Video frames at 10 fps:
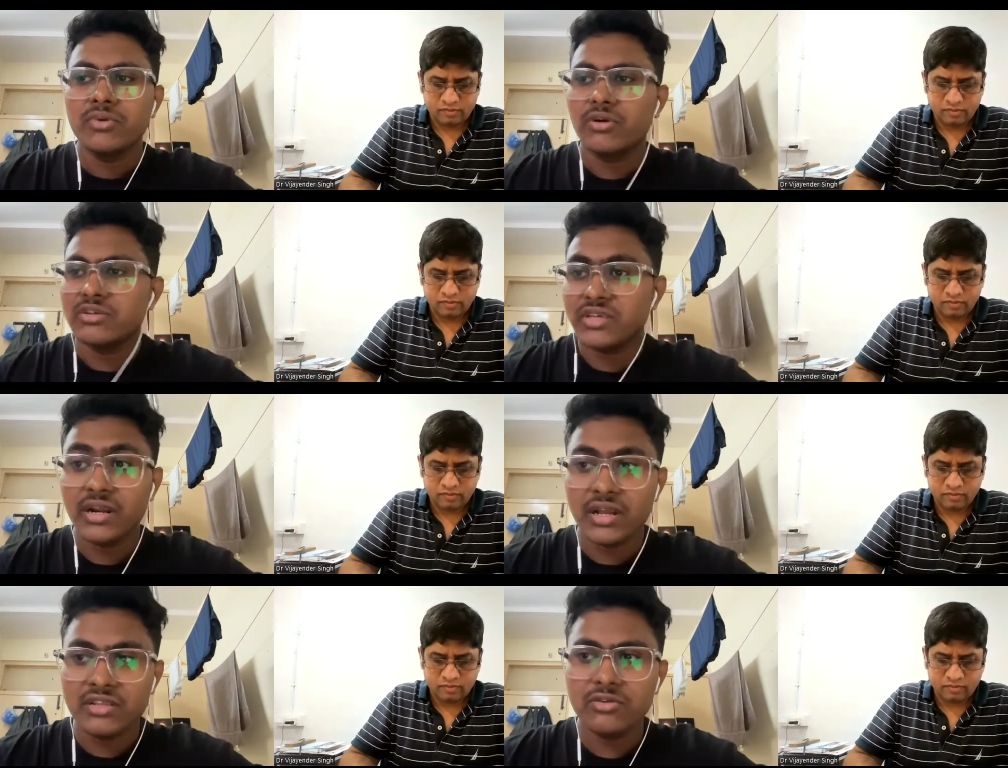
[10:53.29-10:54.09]
Speaker 1: because they
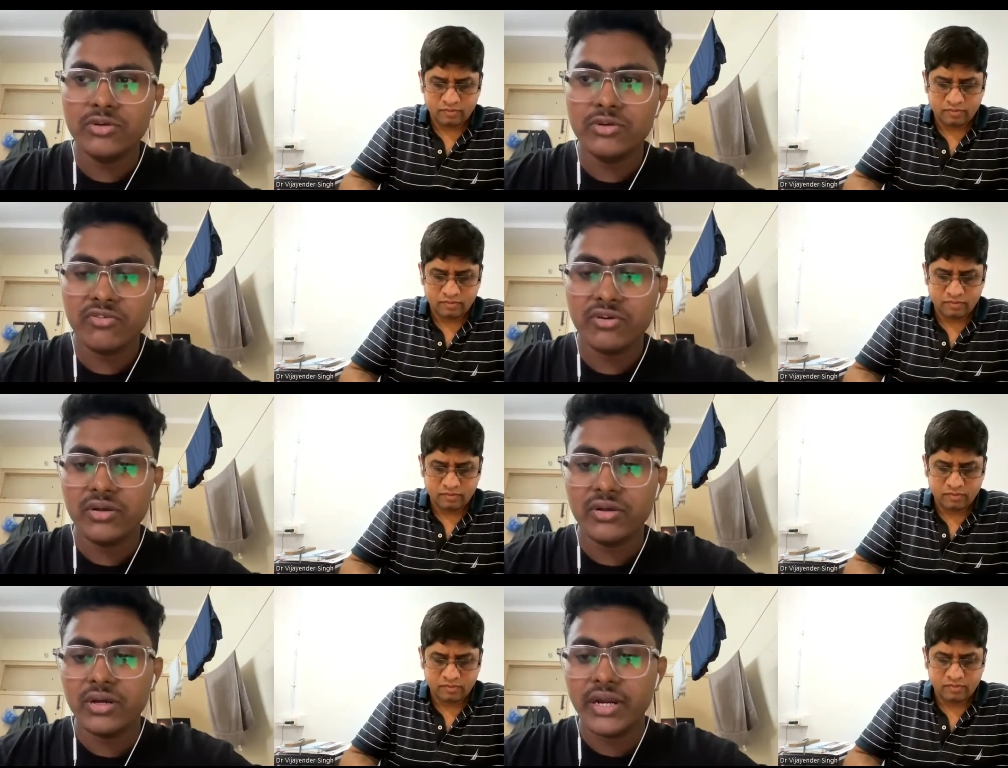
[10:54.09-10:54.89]
are also looking
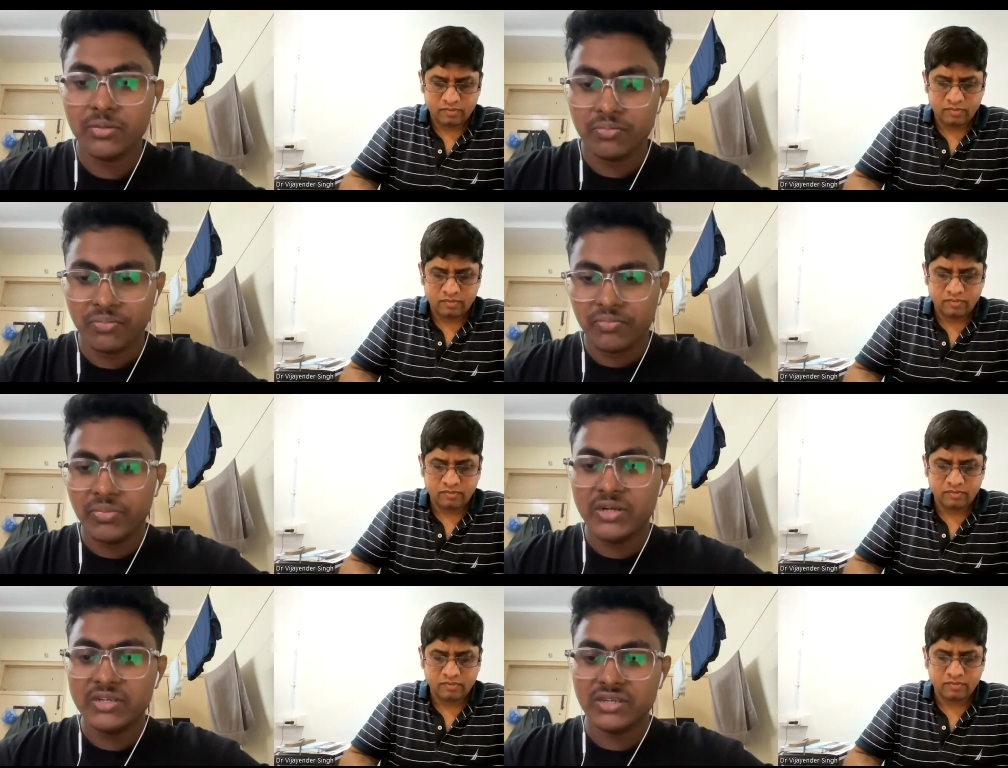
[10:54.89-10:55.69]
at a
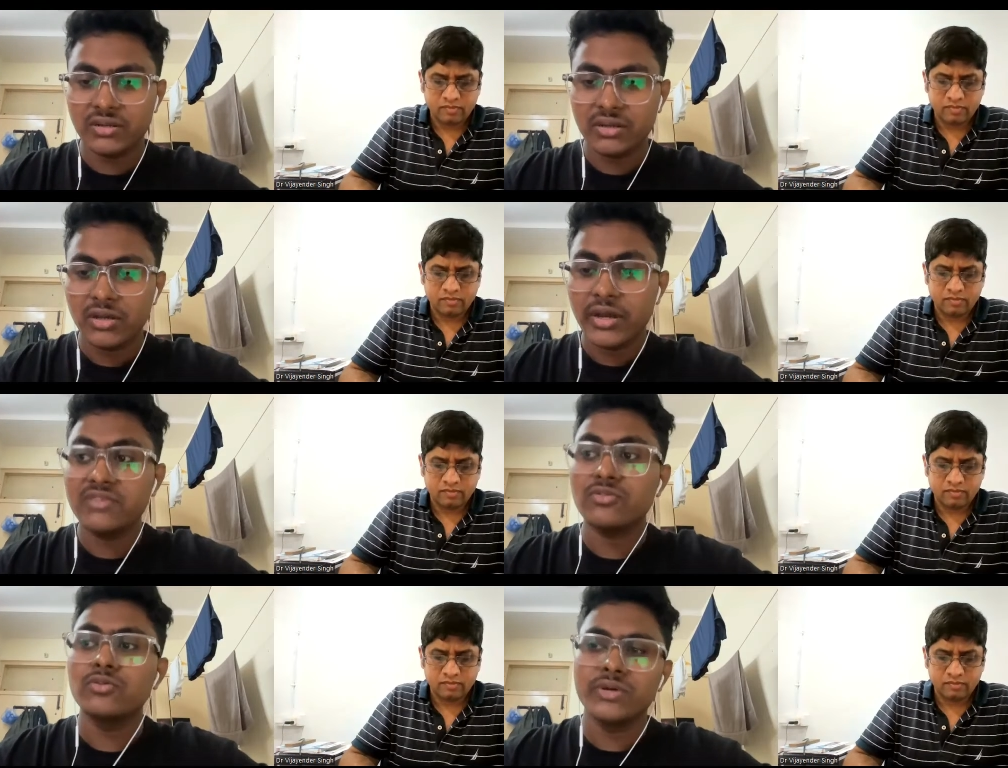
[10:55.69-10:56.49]
person
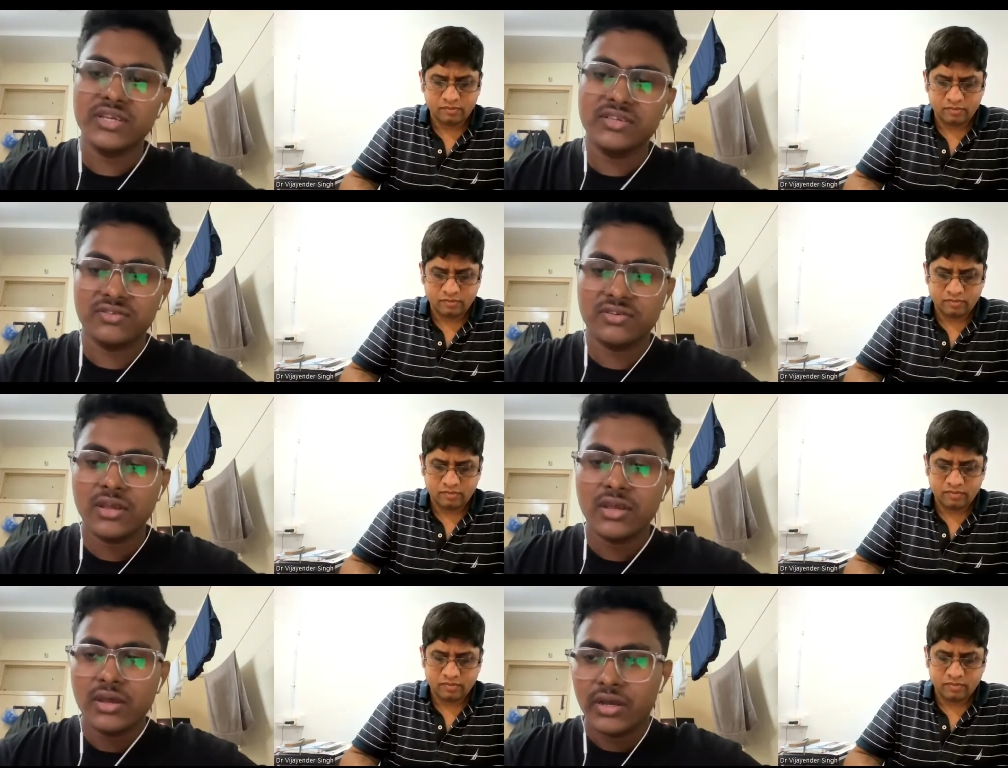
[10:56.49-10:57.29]
as who he is
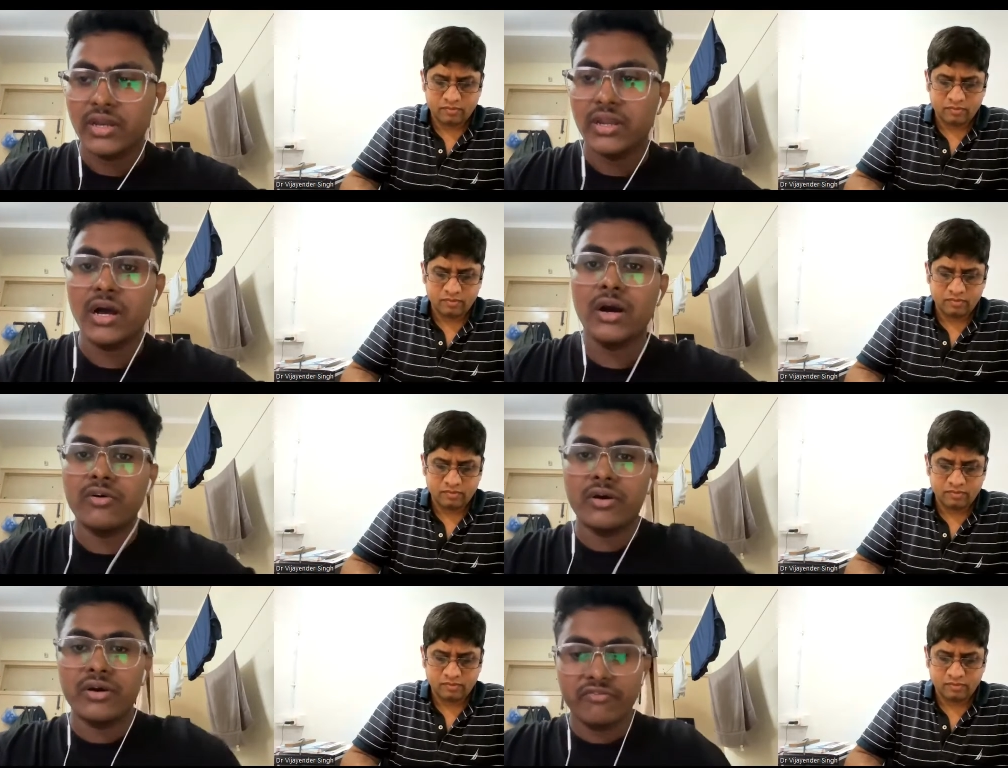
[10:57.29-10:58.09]
and how,
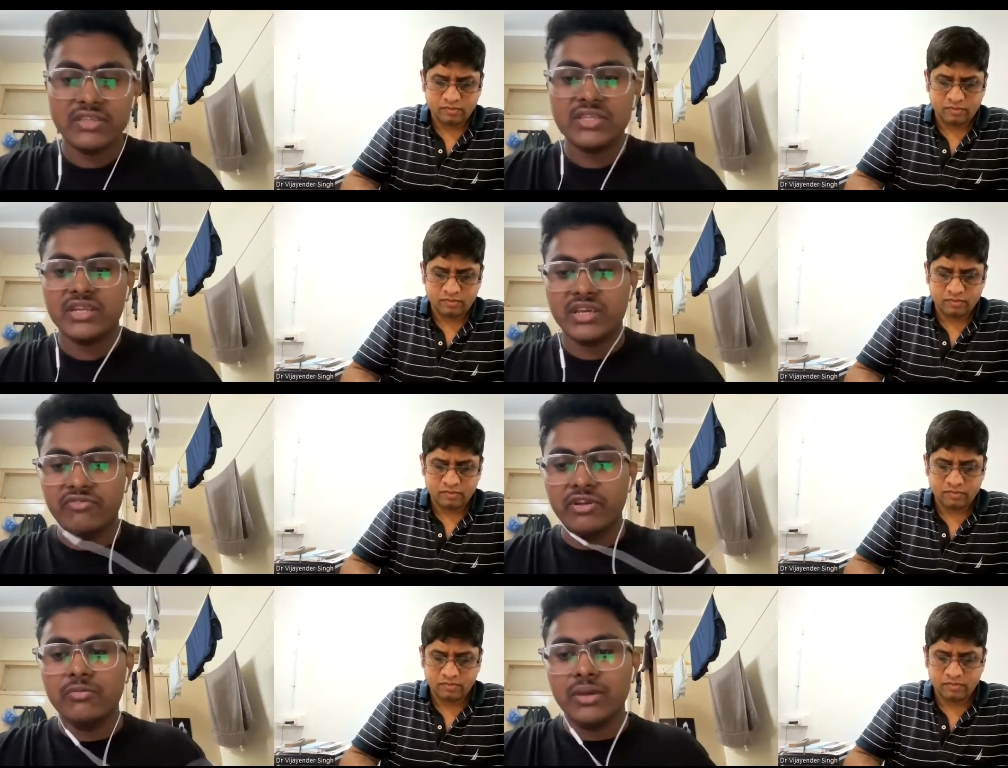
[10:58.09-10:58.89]
whether he
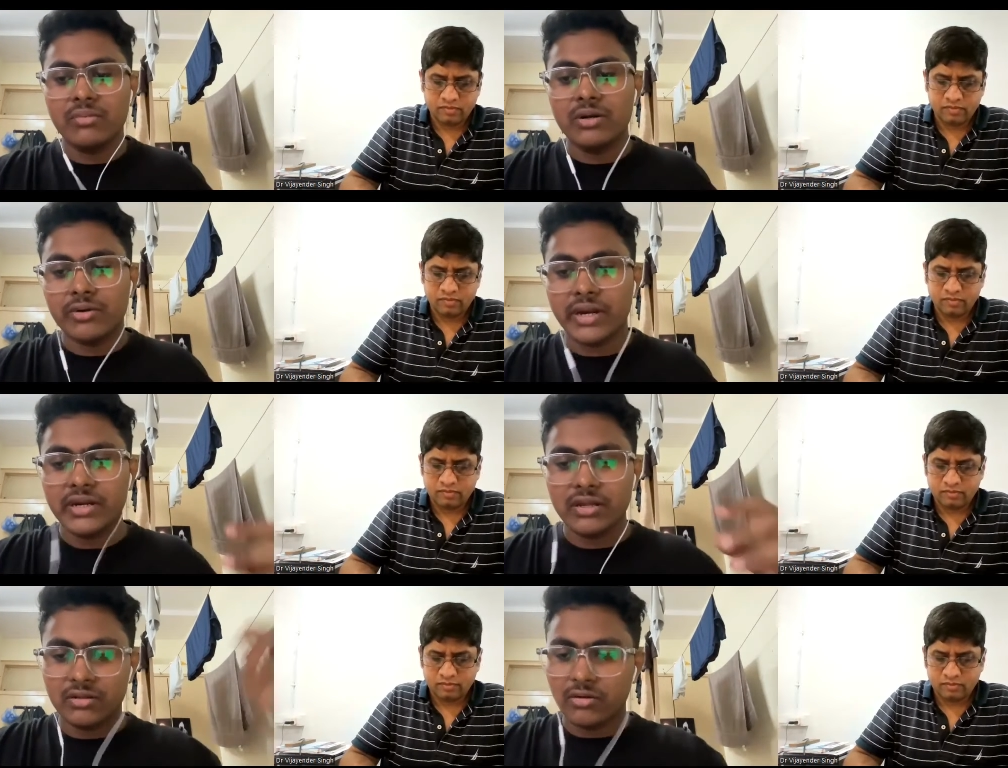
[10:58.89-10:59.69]
will be able to
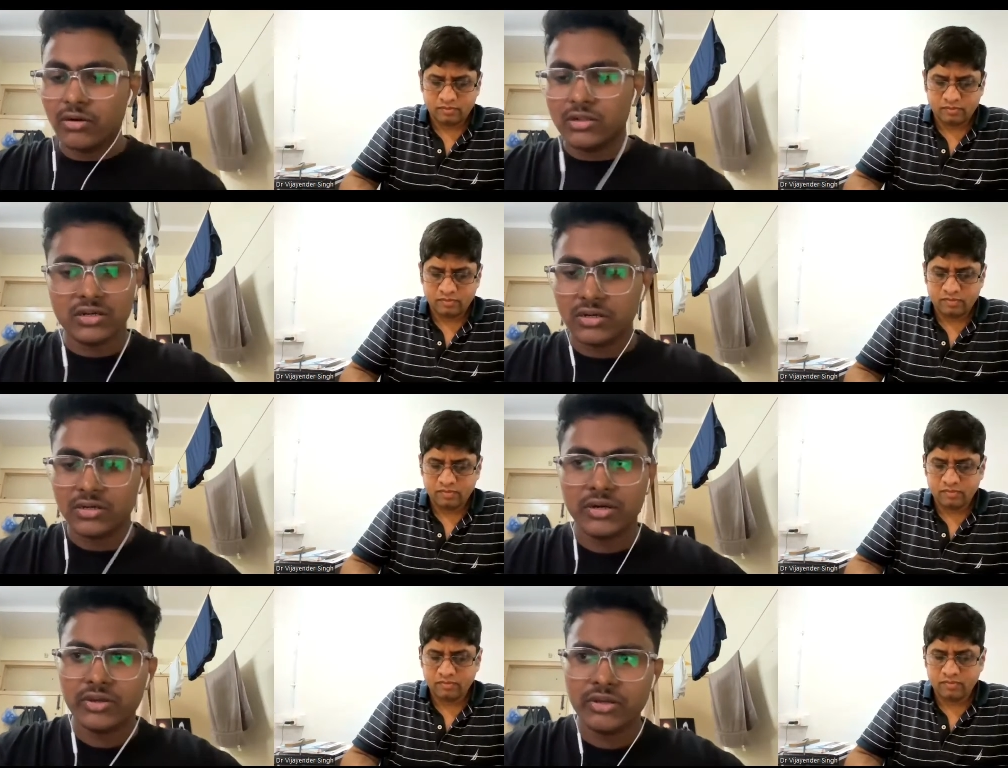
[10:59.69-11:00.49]
handle all the
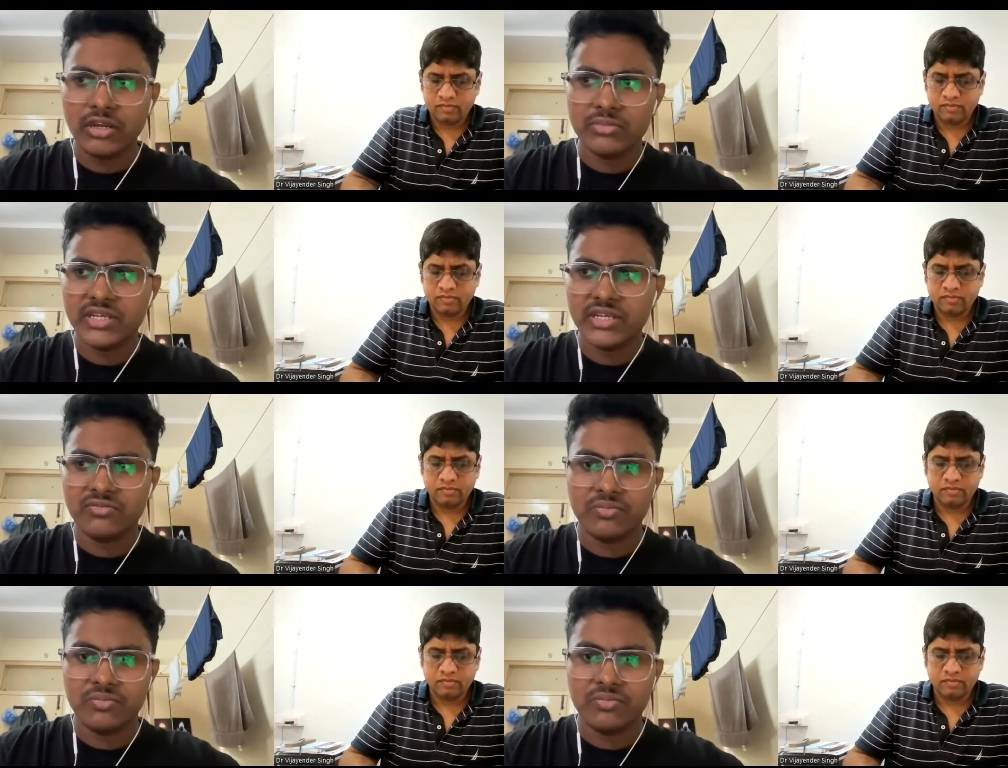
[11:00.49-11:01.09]
curriculum that is